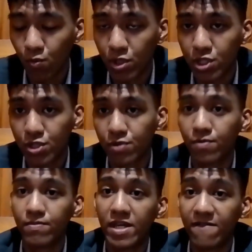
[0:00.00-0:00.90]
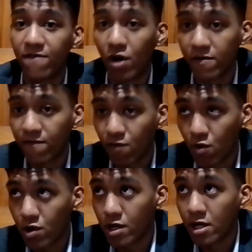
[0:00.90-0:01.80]
which they fought
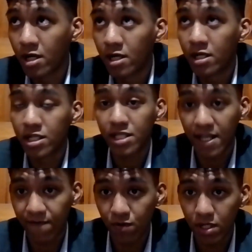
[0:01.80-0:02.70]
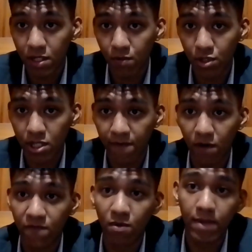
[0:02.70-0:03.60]
for slavery, which they
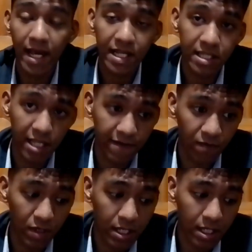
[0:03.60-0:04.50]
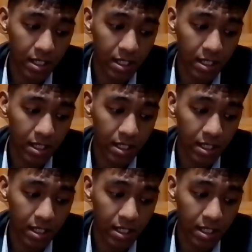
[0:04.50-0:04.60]
fought for black slavery.